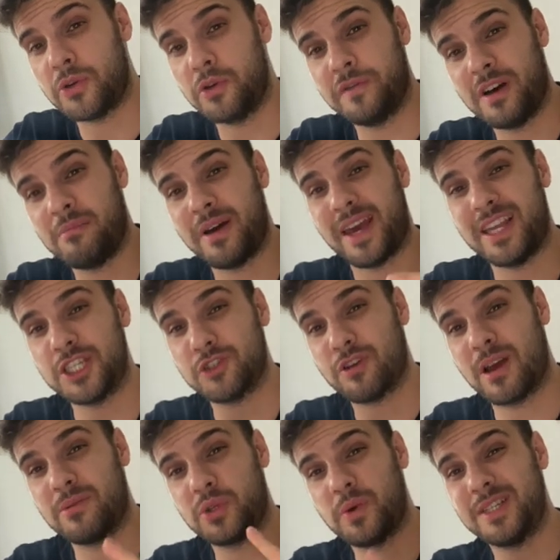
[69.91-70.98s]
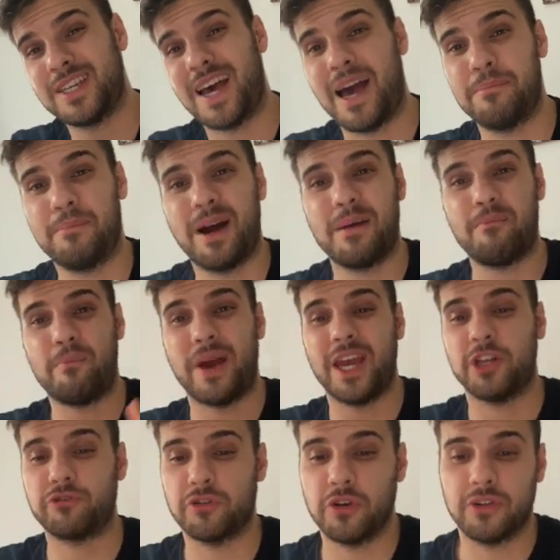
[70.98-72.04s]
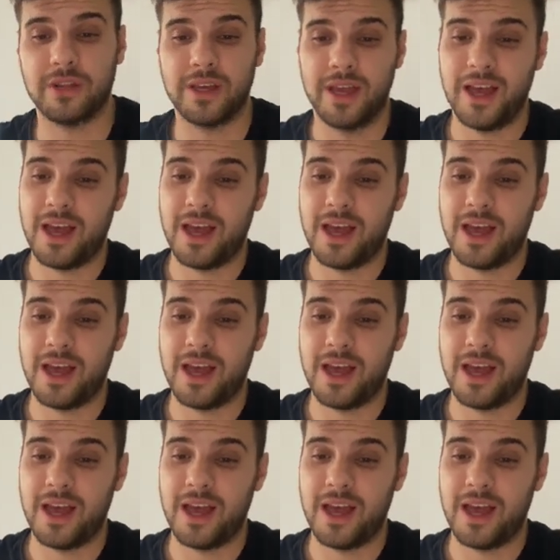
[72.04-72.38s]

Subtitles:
you'll find my Instagram, Twitter, and my Patreon.